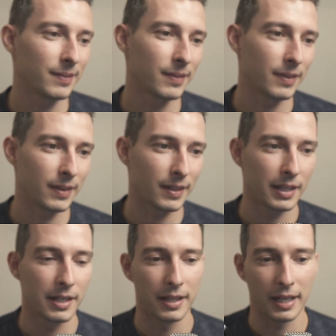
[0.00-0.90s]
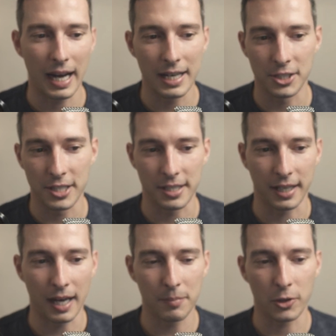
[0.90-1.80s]
today? Hi,
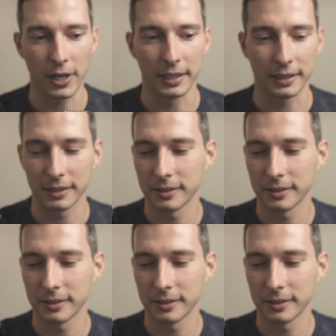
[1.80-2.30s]
Jessica. I'm great.